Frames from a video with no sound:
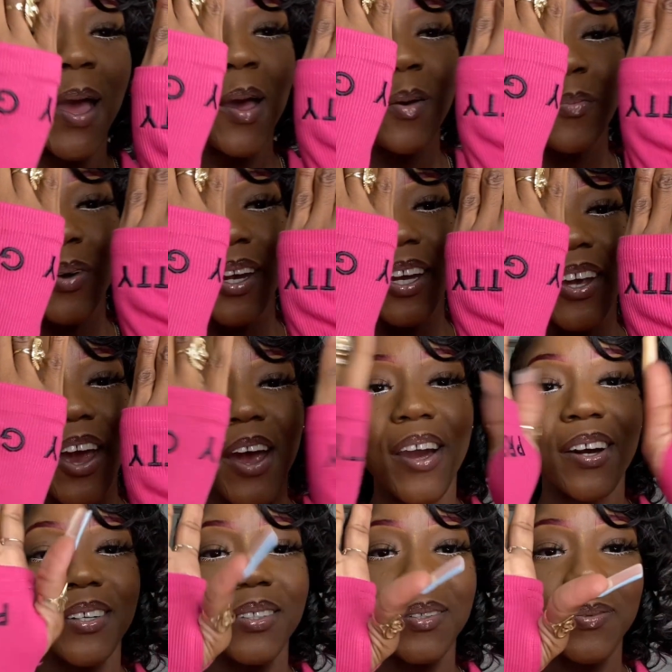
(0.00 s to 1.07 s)
pretty
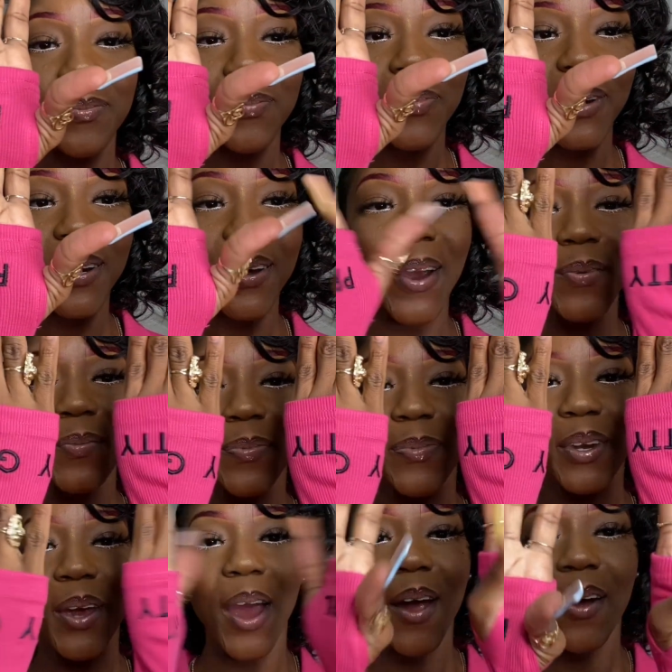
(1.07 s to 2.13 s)
girl, pretty girl,
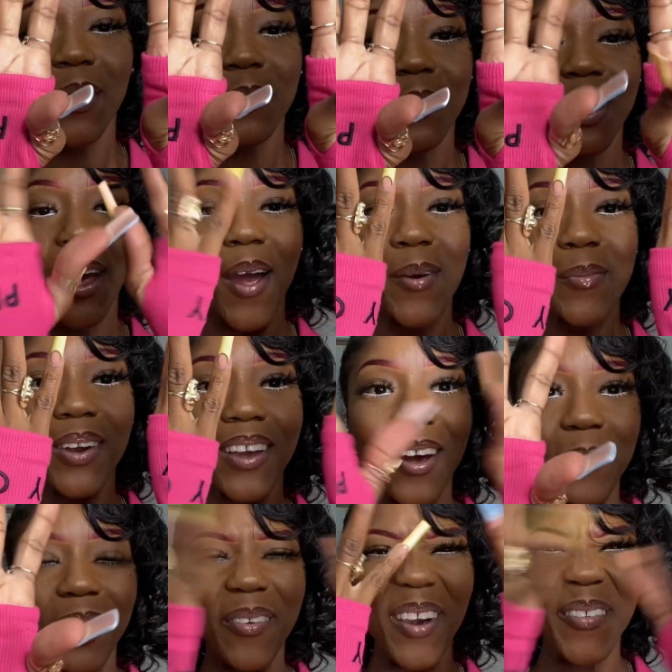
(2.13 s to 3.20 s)
pretty girl, pretty girl, pretty girl.
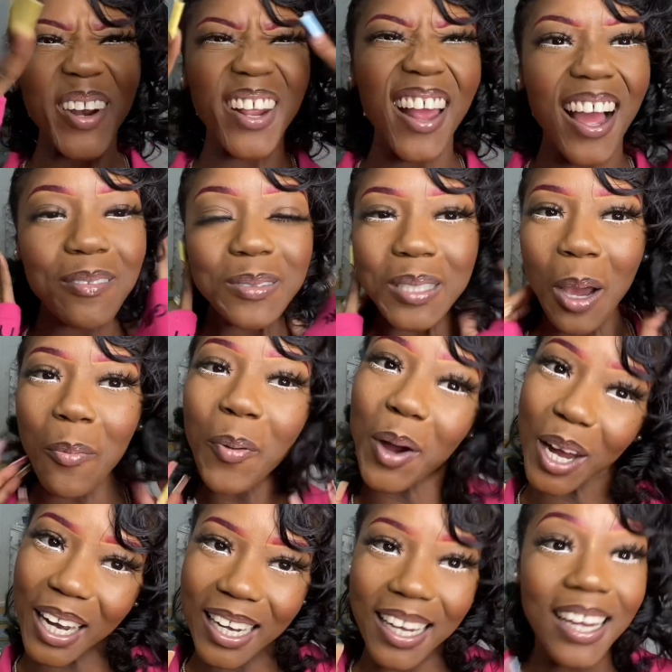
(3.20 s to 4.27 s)
I'm so
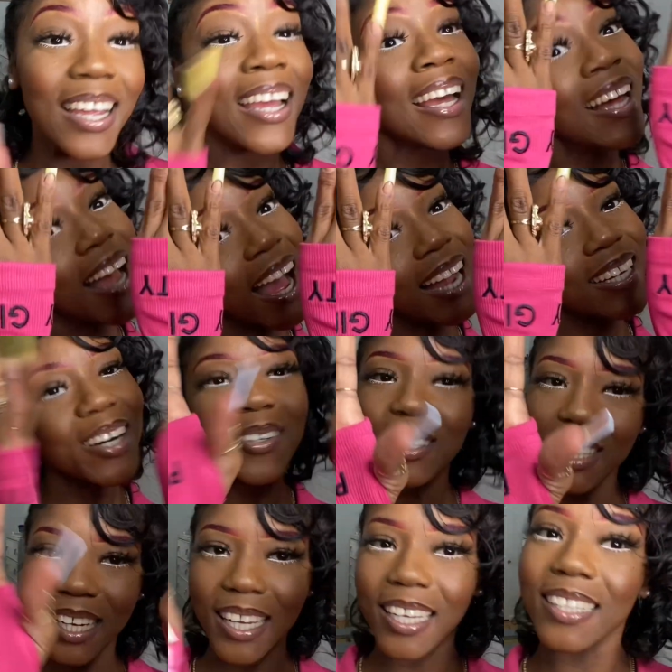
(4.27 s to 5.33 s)
pretty. I know
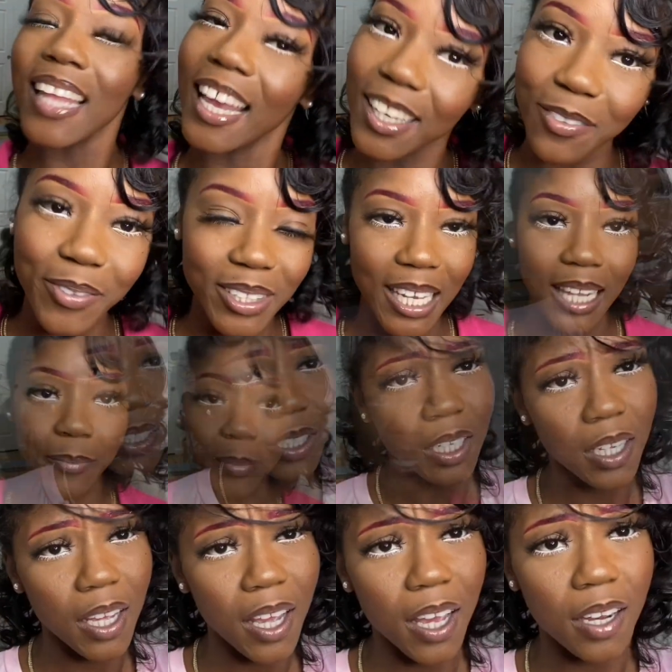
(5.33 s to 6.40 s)
SHEIN. Thank you for telling me. SHEIN
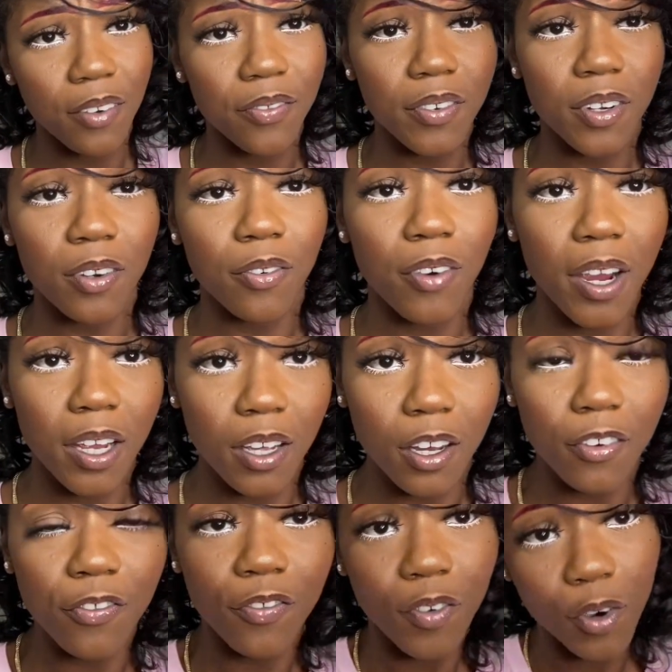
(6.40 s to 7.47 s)
had it for the right
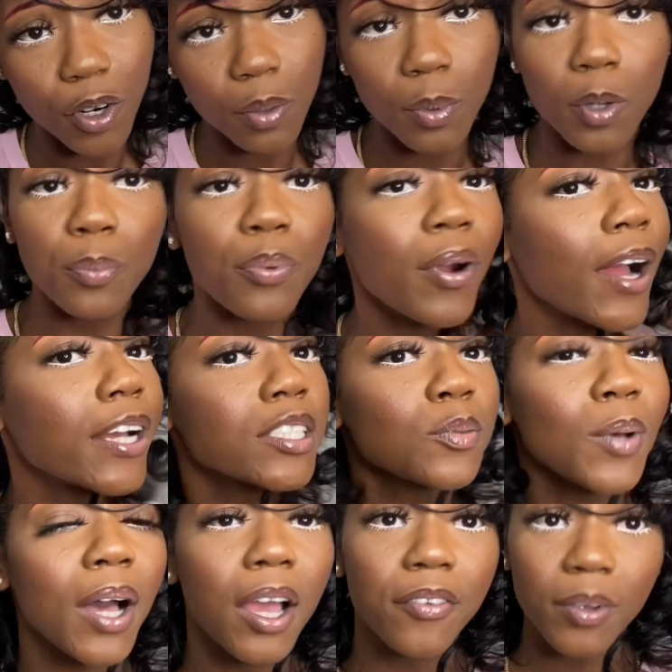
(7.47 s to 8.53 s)
affordable price
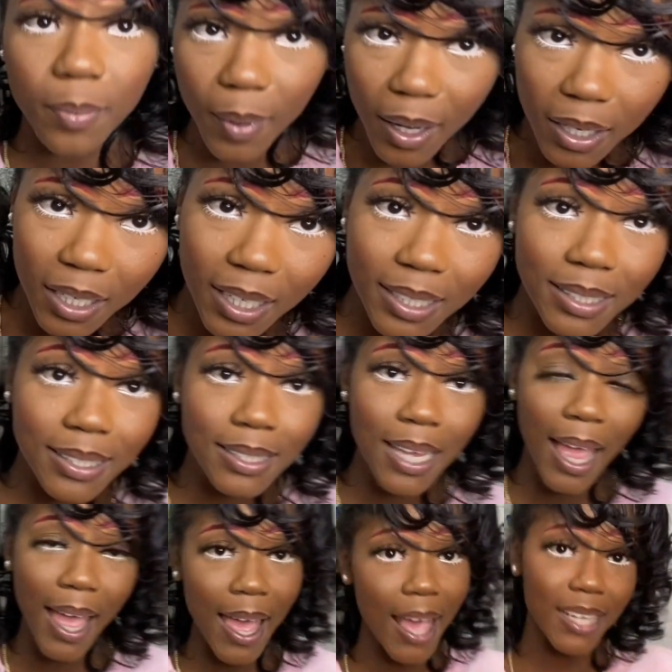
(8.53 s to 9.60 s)
while everybody is
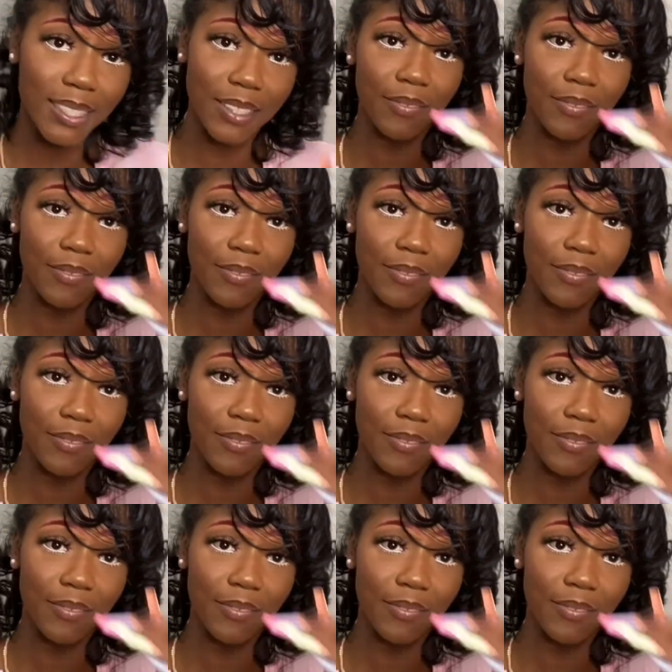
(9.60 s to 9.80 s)
taxing